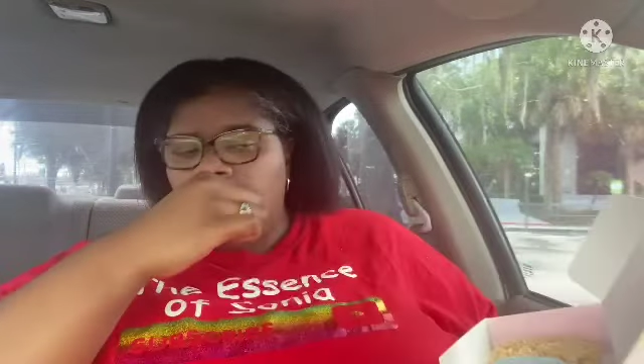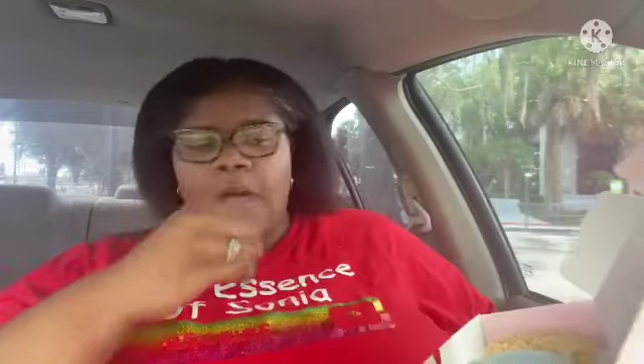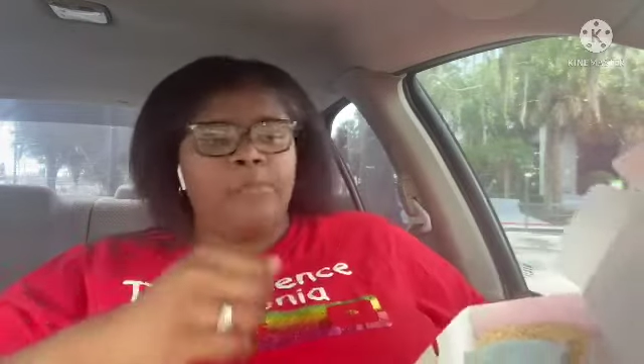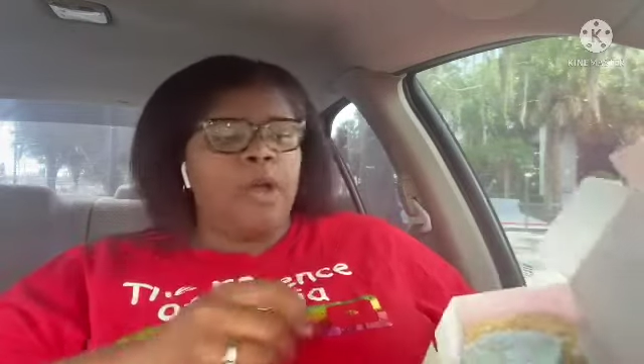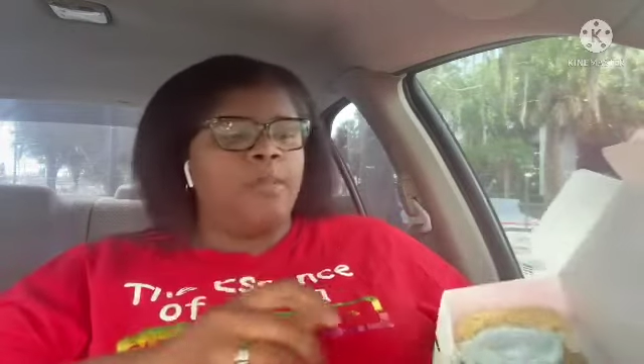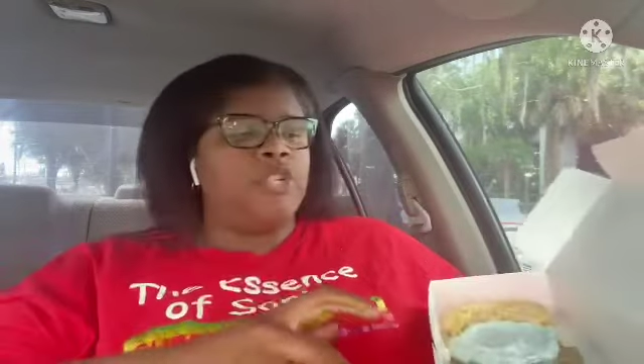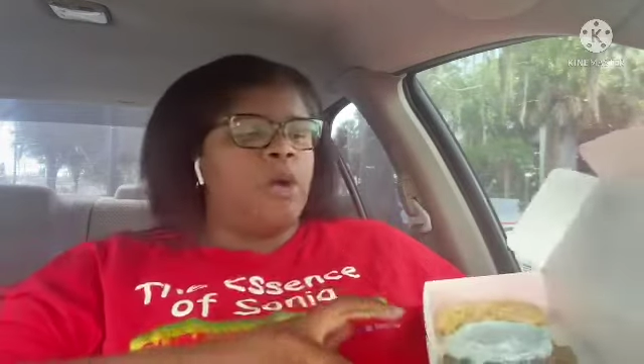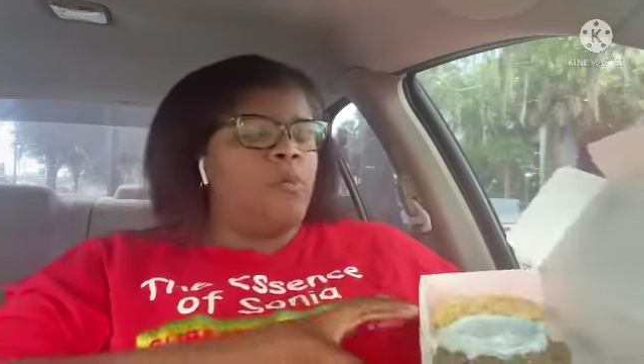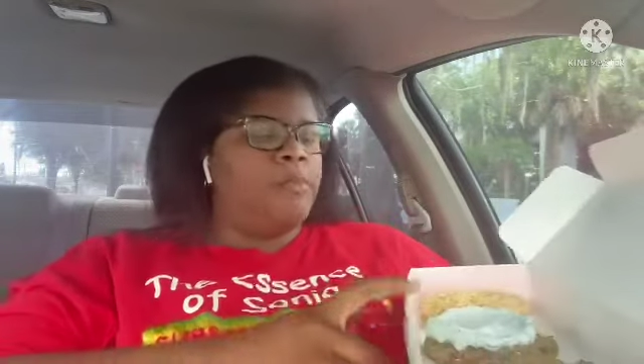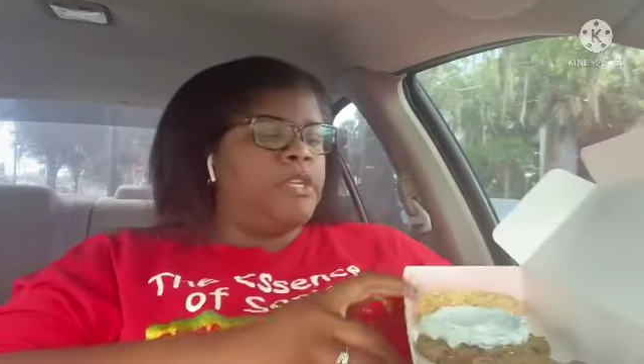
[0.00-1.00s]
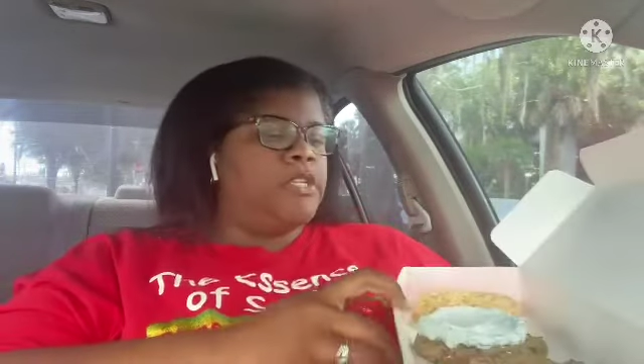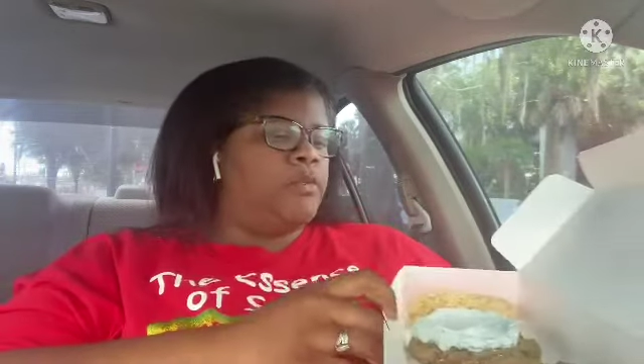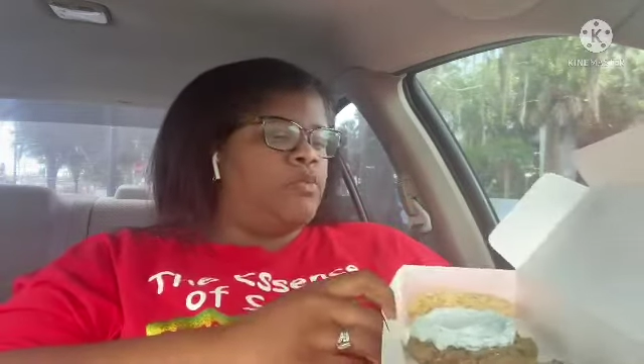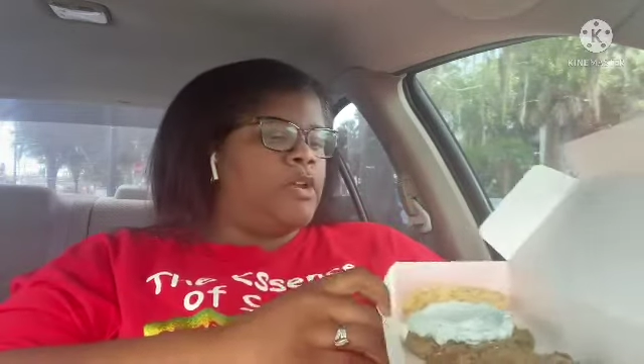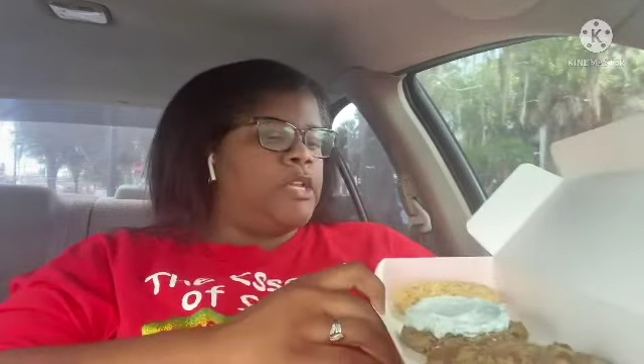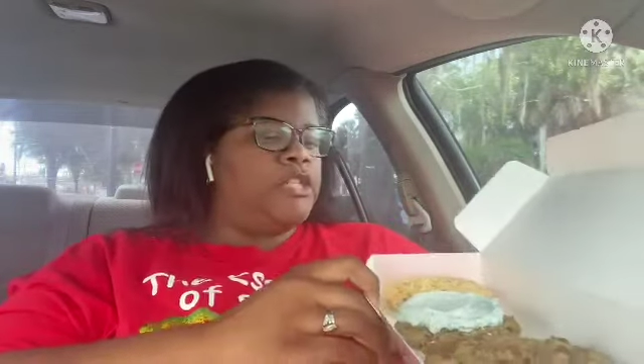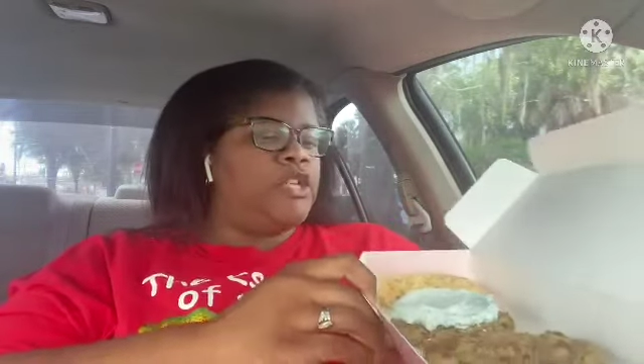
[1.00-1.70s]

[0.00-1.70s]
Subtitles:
I promise y'all won't be disappointed.